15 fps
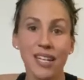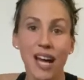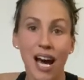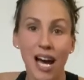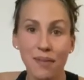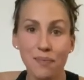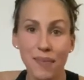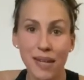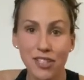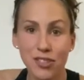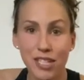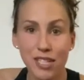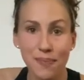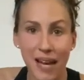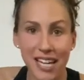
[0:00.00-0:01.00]
I'm
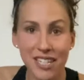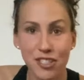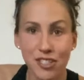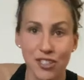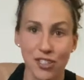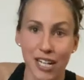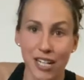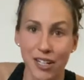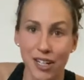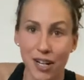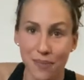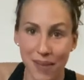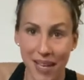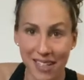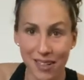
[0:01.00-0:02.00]
Matrix Master Trainer
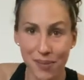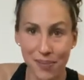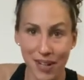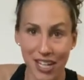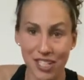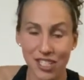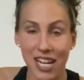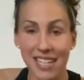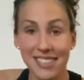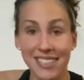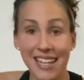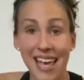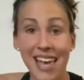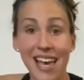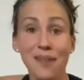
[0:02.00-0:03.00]
Amanda Brush, and
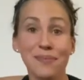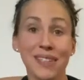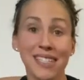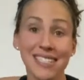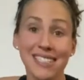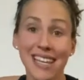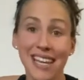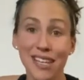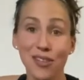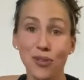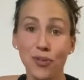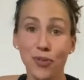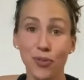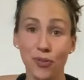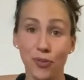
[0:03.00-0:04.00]
today I'm gonna take
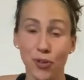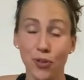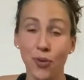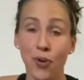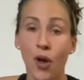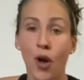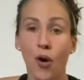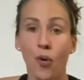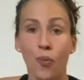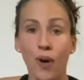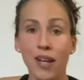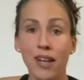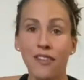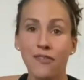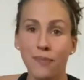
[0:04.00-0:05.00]
you through
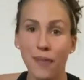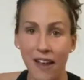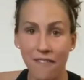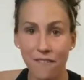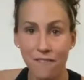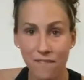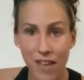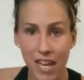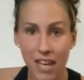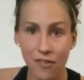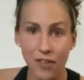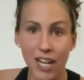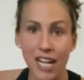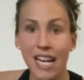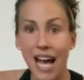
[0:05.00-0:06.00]
one of my
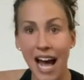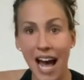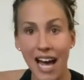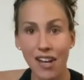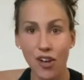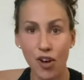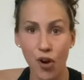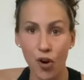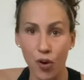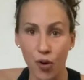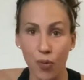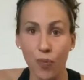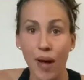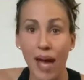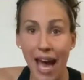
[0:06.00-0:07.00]
favorite at
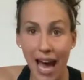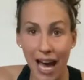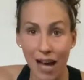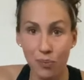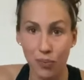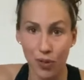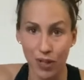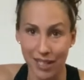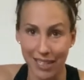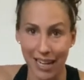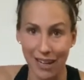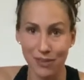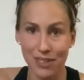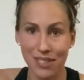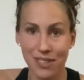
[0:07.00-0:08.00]
home ab
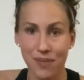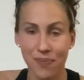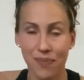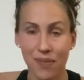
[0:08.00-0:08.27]
workouts.